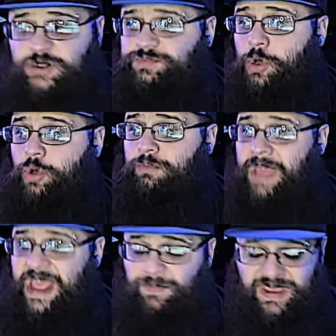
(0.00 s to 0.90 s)
Mode
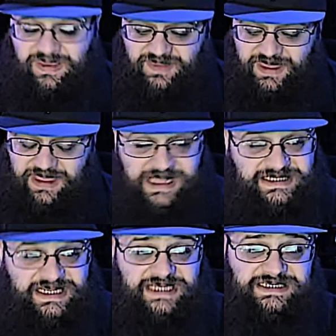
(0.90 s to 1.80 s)
may be the
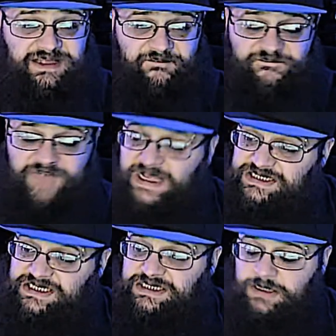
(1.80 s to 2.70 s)
easiest,
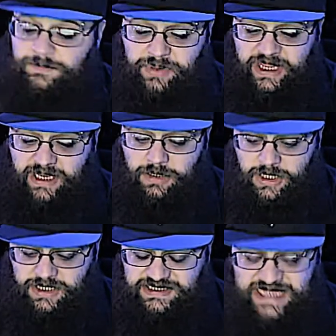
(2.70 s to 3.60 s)
fastest to complete
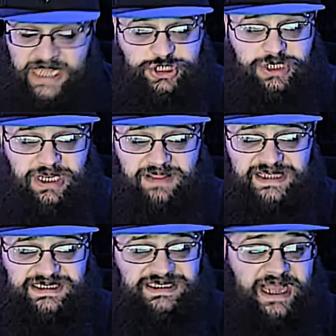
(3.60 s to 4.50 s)
section in
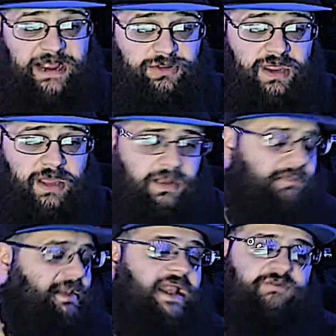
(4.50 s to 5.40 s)
this entire thing.
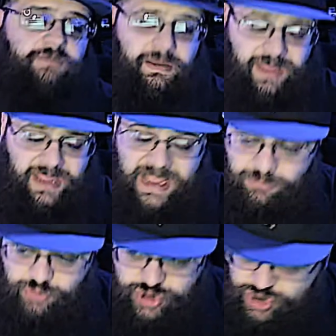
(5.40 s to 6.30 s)
Not even maybe. It
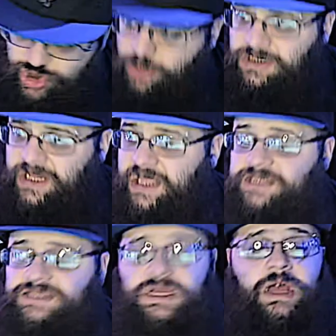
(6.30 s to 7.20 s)
certainly
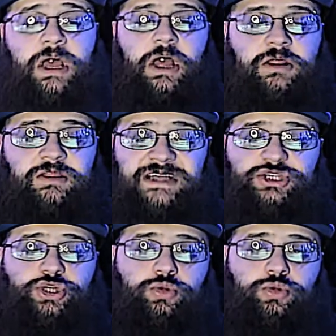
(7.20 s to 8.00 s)
is. This